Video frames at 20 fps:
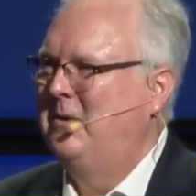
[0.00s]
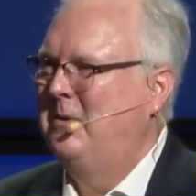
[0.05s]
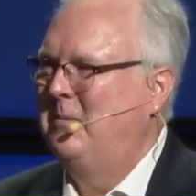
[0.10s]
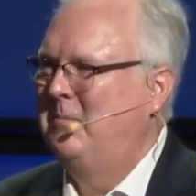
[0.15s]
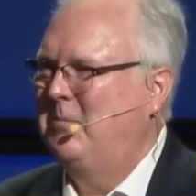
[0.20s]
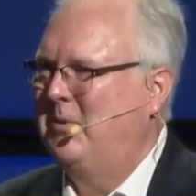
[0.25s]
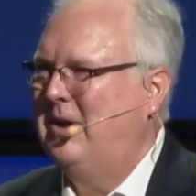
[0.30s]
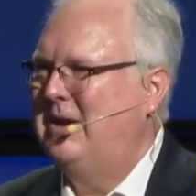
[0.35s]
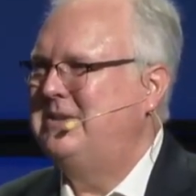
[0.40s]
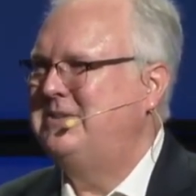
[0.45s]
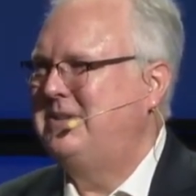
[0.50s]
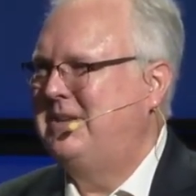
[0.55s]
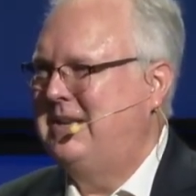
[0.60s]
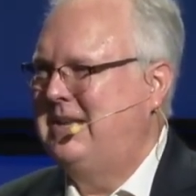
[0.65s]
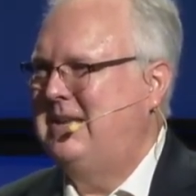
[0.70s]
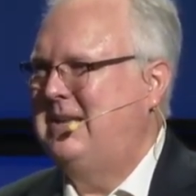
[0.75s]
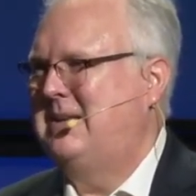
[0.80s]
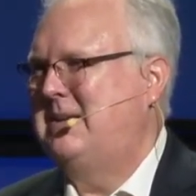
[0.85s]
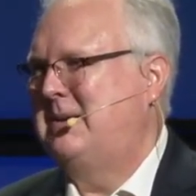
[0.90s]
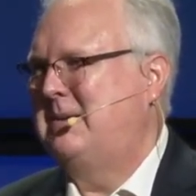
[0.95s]
praising
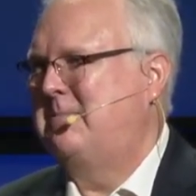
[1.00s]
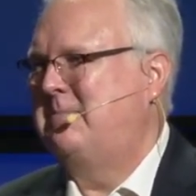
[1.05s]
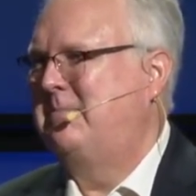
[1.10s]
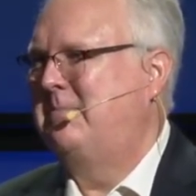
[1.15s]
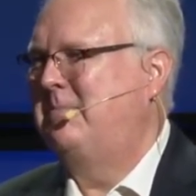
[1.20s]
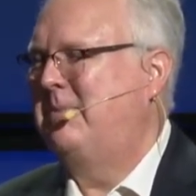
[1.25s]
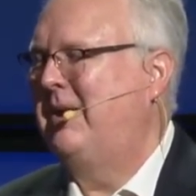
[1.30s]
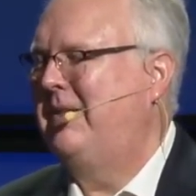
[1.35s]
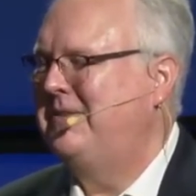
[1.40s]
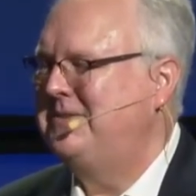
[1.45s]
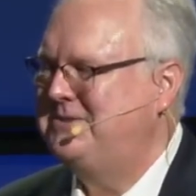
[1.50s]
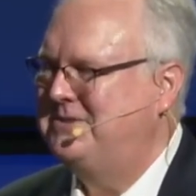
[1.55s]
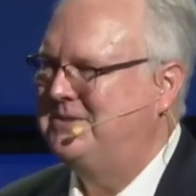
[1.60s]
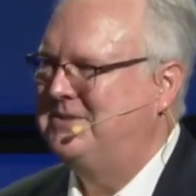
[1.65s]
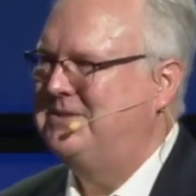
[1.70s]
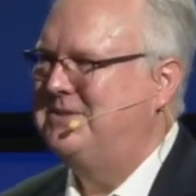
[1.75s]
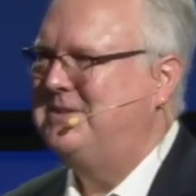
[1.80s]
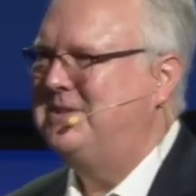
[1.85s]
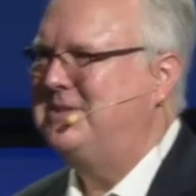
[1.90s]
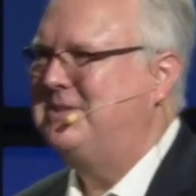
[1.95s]
him. Brothers and
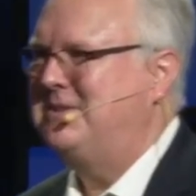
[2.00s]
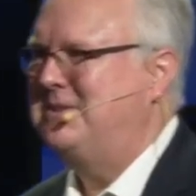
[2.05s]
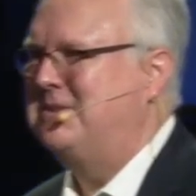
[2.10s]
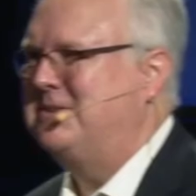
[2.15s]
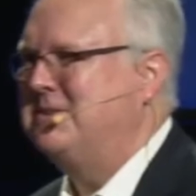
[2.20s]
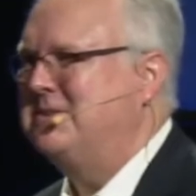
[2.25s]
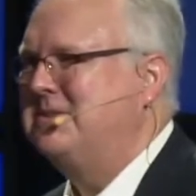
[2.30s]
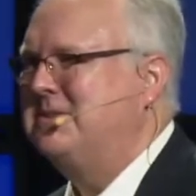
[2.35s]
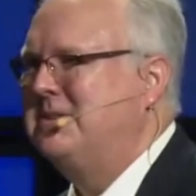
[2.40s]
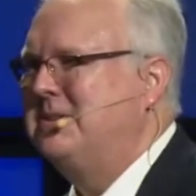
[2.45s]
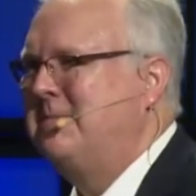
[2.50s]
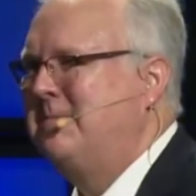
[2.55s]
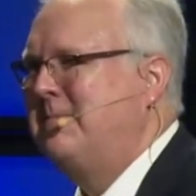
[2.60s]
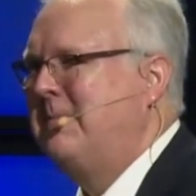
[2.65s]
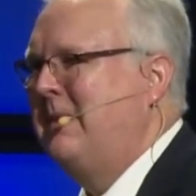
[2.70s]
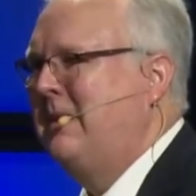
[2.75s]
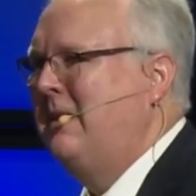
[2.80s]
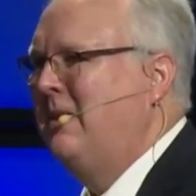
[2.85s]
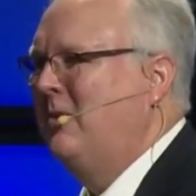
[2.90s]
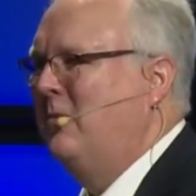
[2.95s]
sisters,
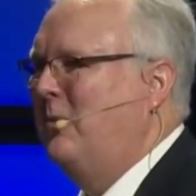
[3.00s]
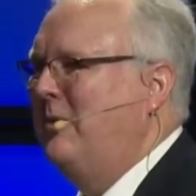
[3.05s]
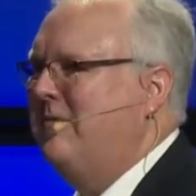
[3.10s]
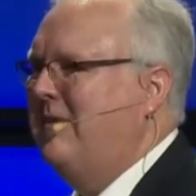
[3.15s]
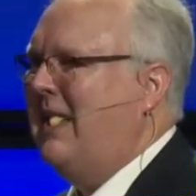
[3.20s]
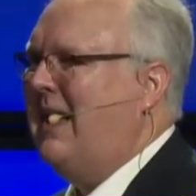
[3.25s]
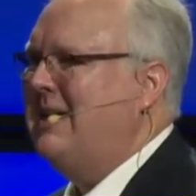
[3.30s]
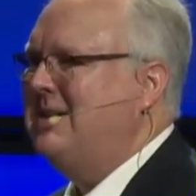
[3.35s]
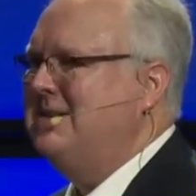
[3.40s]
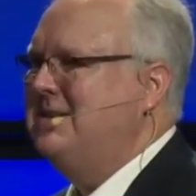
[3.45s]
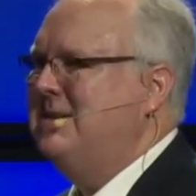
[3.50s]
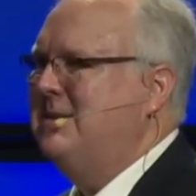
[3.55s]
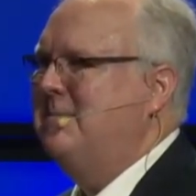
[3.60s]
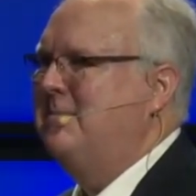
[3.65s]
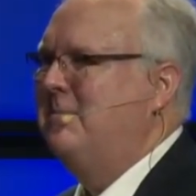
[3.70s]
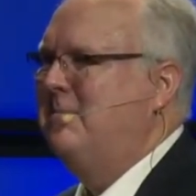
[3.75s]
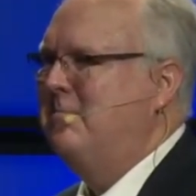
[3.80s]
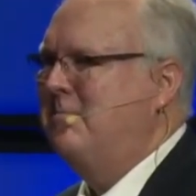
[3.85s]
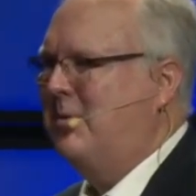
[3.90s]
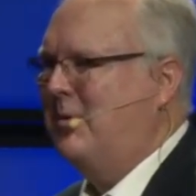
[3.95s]
we've got to
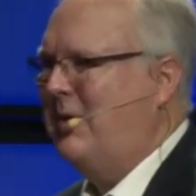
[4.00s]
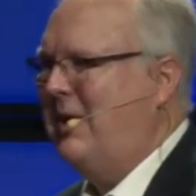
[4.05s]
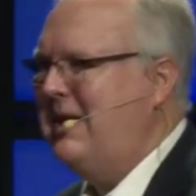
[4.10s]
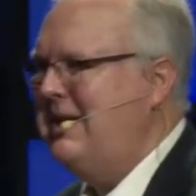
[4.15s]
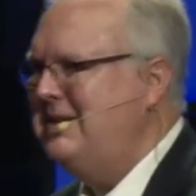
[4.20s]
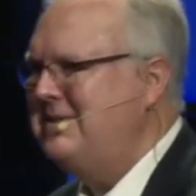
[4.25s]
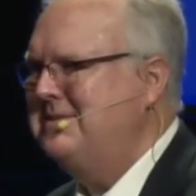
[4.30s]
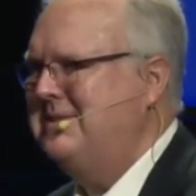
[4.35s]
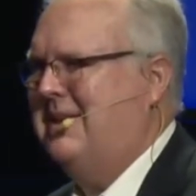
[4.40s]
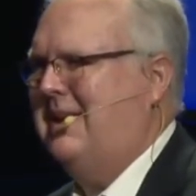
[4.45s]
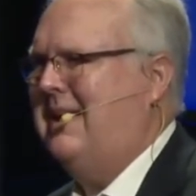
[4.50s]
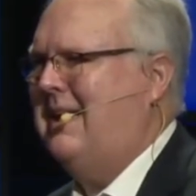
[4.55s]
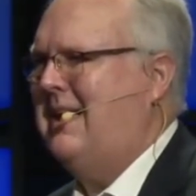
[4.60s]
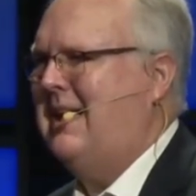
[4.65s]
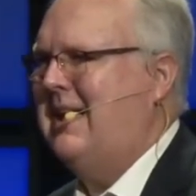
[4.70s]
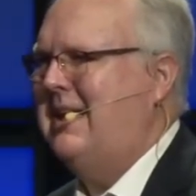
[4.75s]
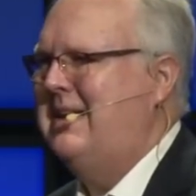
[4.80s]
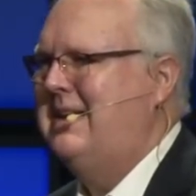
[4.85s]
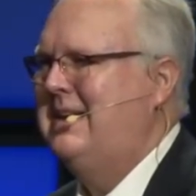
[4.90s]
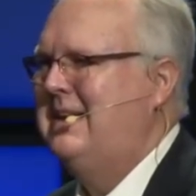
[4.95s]
praise
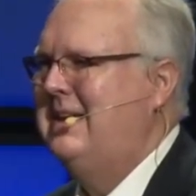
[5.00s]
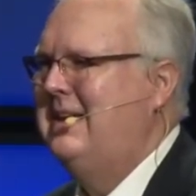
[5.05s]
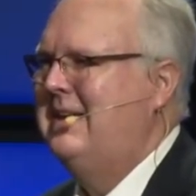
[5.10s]
God.